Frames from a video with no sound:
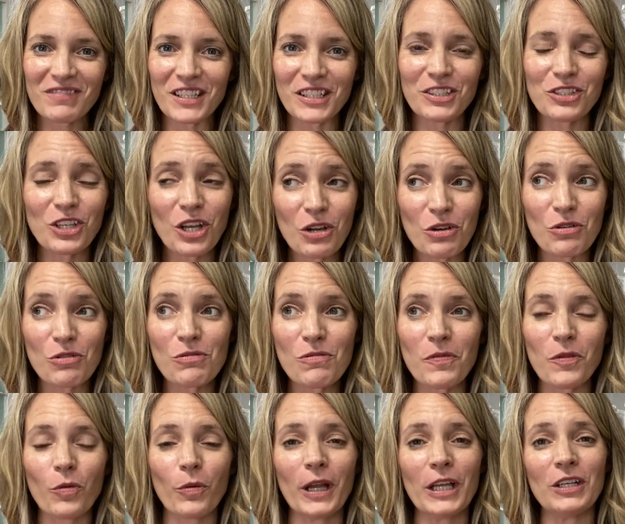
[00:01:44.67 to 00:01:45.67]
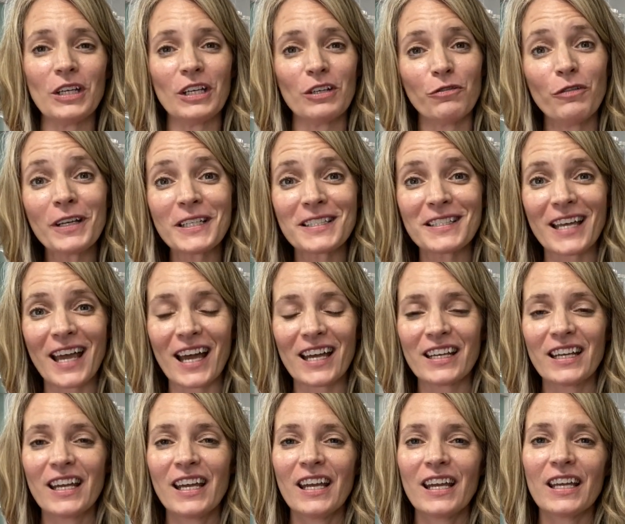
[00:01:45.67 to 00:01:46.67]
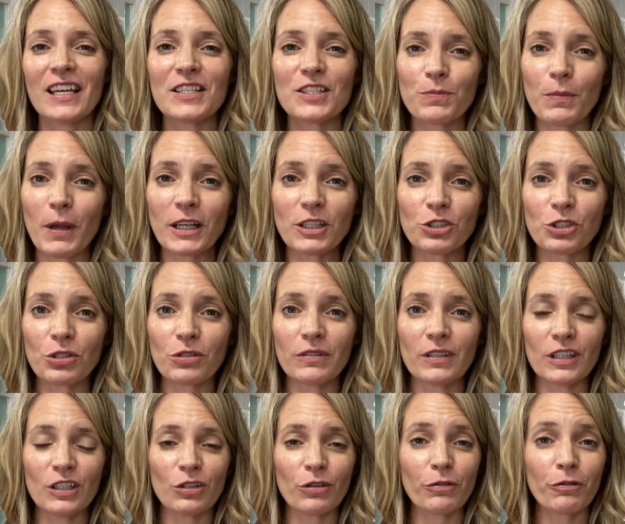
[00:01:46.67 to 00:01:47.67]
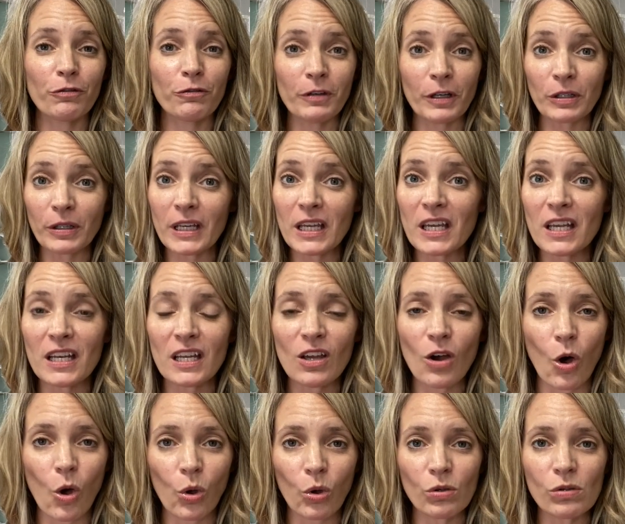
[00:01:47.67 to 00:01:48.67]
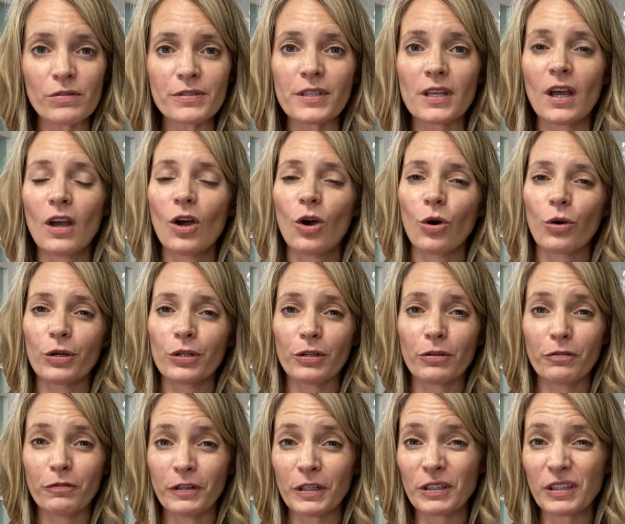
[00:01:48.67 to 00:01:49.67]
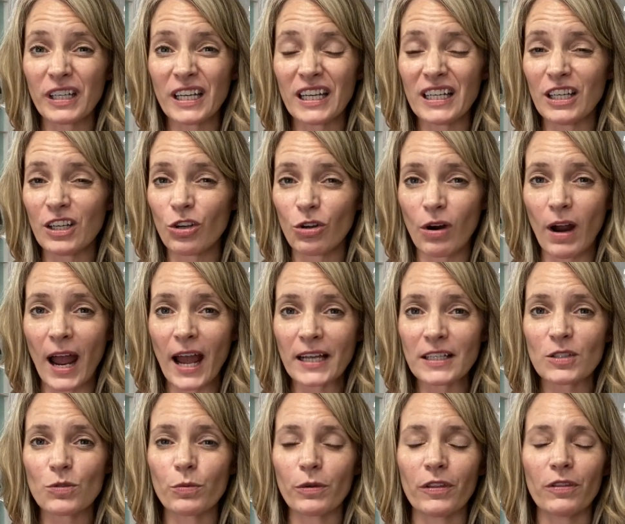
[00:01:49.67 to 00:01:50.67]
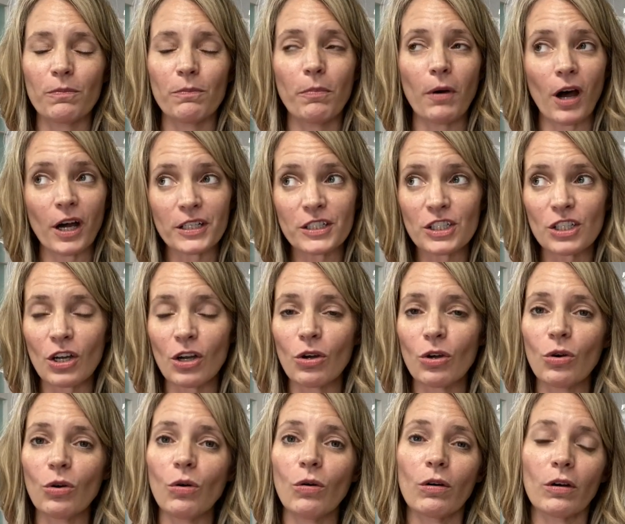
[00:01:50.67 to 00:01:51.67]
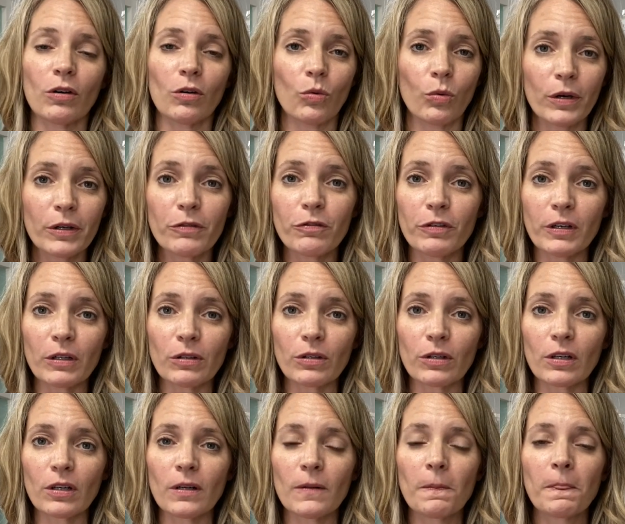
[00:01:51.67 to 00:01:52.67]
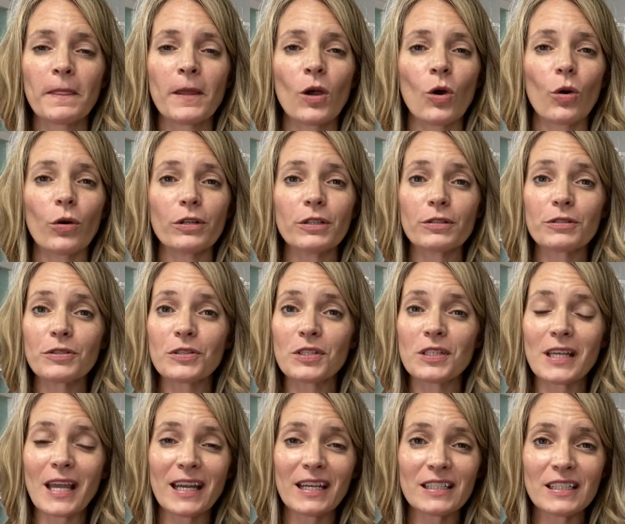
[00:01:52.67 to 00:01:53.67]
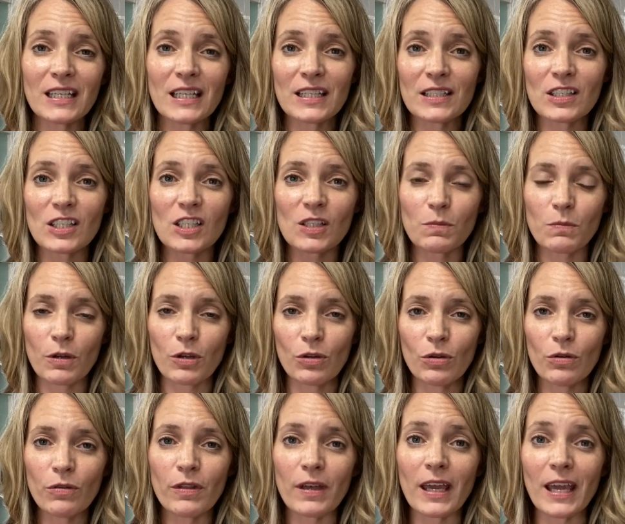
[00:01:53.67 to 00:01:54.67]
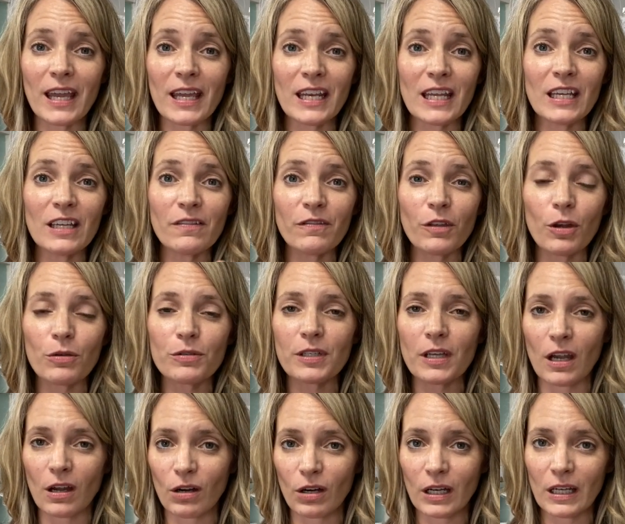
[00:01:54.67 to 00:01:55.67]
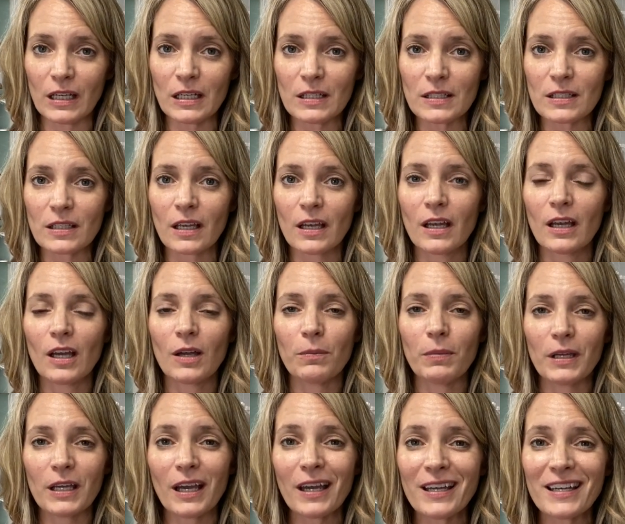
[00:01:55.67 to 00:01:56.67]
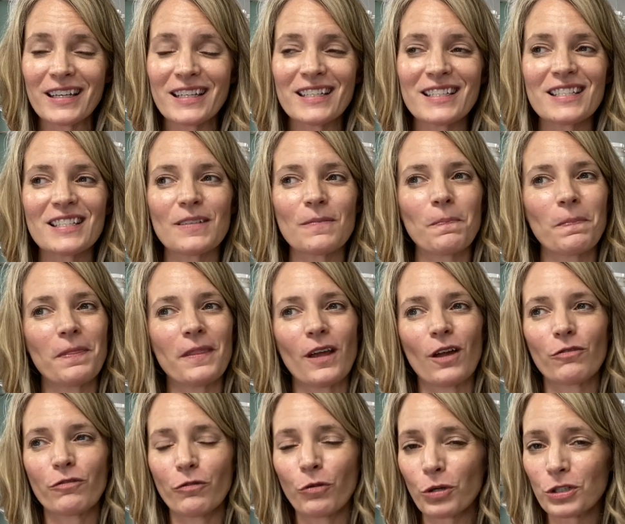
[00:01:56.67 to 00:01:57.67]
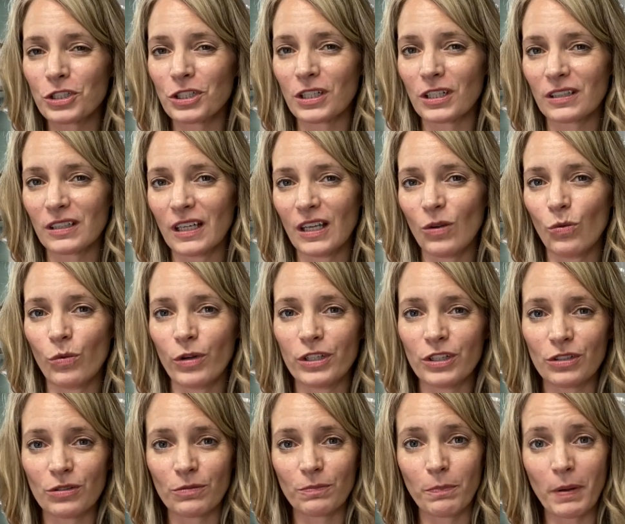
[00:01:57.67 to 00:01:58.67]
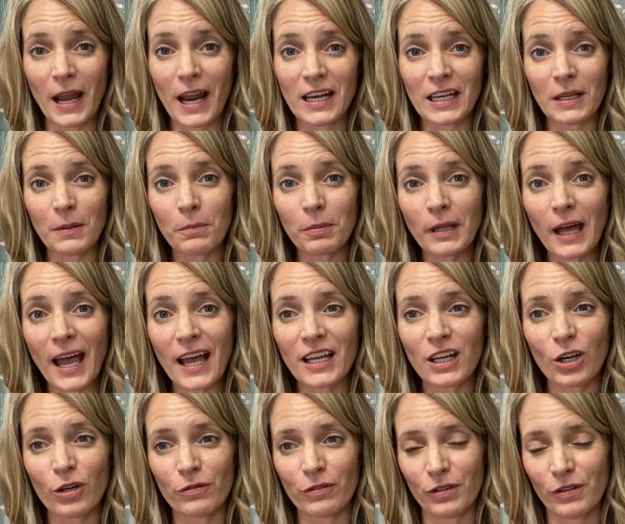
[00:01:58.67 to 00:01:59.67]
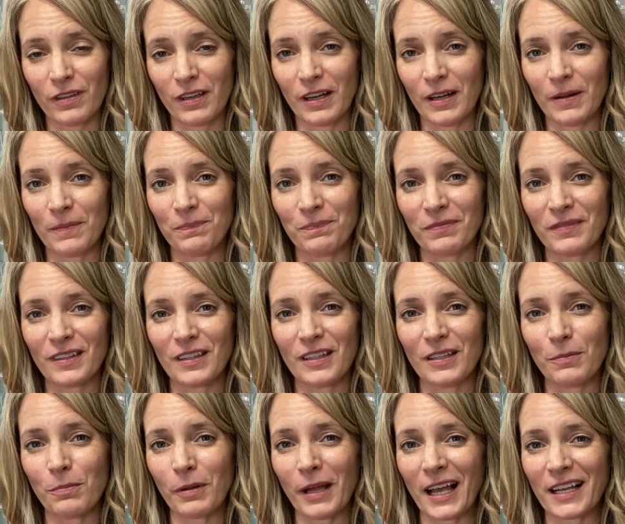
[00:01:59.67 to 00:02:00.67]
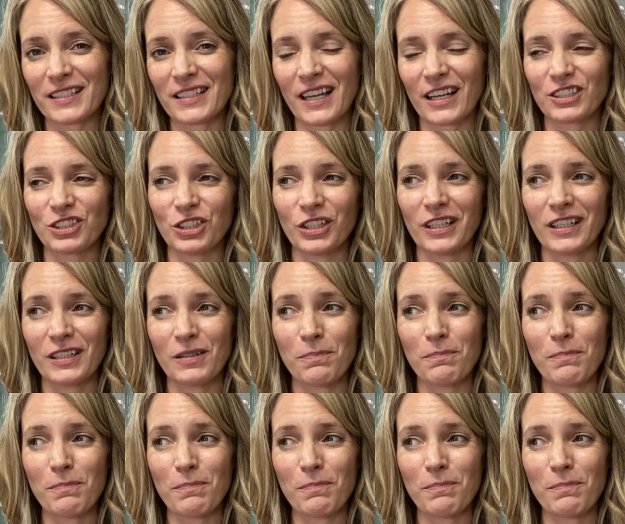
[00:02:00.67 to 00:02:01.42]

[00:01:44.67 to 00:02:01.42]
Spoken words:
So the way you need to fix that is make sure that you're filling any holes or you're filling any cracks with Bondo or wood filler, or you're sanding smooth any of those areas. Because unfortunately, when you're painting black over them, the black's actually going to